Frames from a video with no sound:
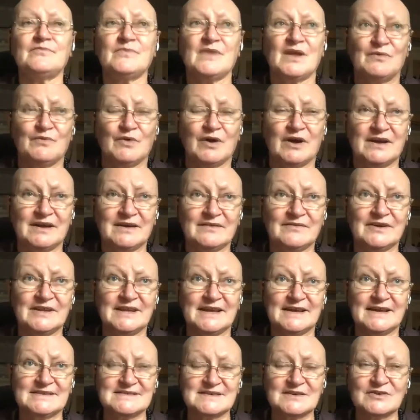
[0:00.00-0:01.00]
Wherever
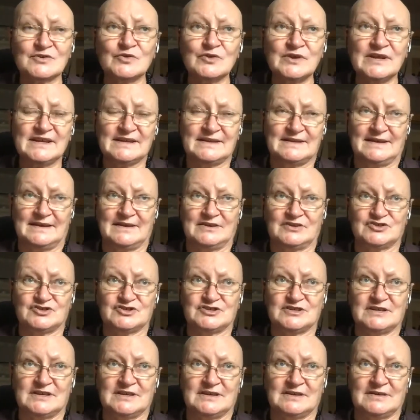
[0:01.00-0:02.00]
there's a good
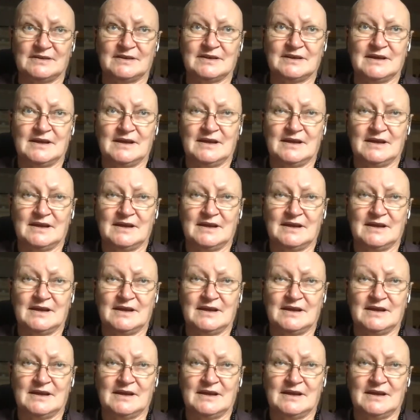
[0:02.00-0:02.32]
intention and